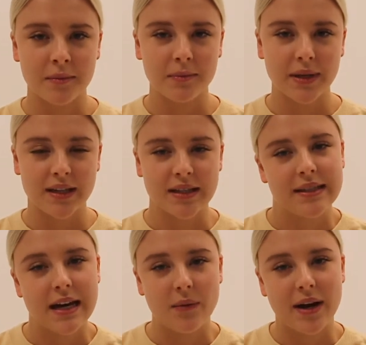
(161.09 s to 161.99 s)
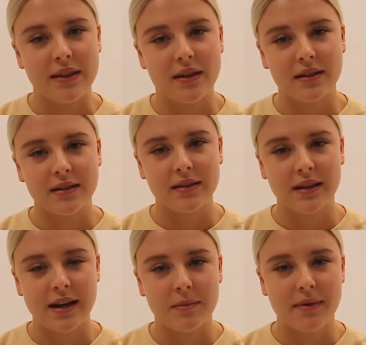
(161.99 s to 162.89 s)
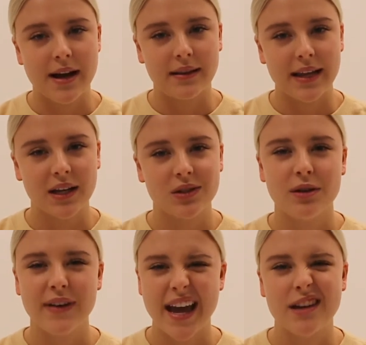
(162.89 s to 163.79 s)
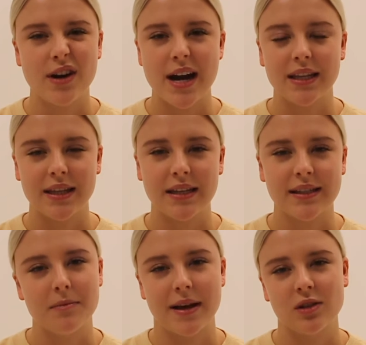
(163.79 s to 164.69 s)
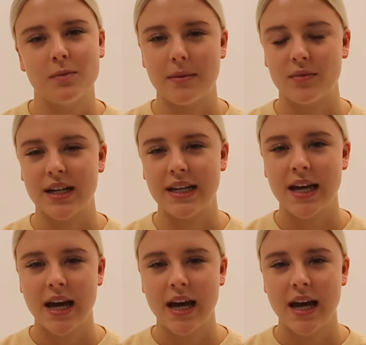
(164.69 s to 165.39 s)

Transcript: because that way that like sort of handwriting things and muscle memory,